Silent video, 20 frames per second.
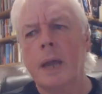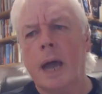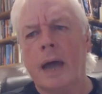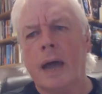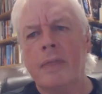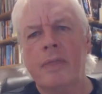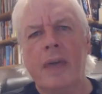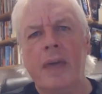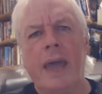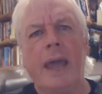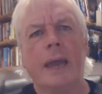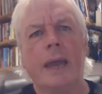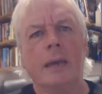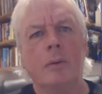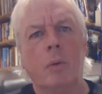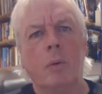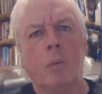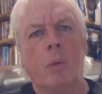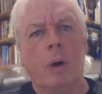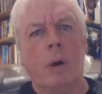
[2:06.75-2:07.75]
And
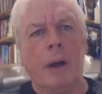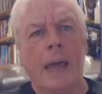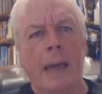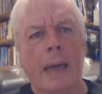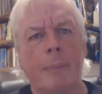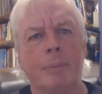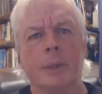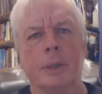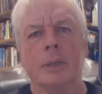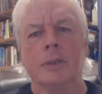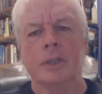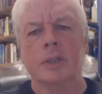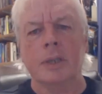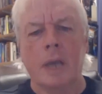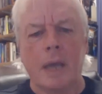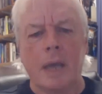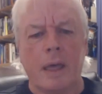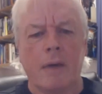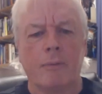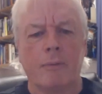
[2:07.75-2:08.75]
then what happens?
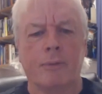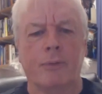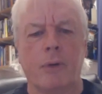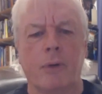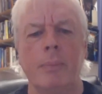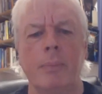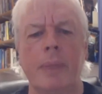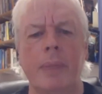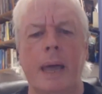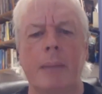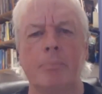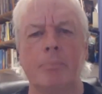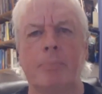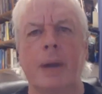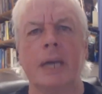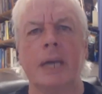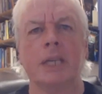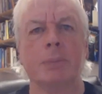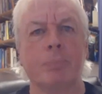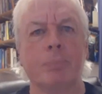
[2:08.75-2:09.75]
From that
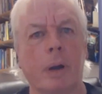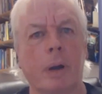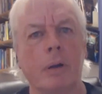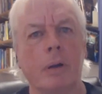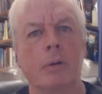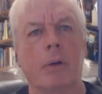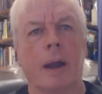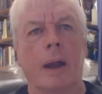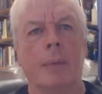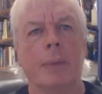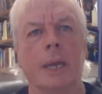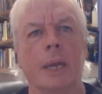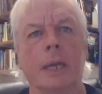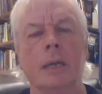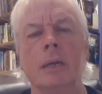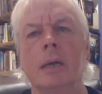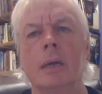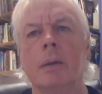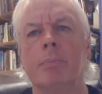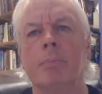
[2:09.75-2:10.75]
base
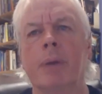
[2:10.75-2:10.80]
programming,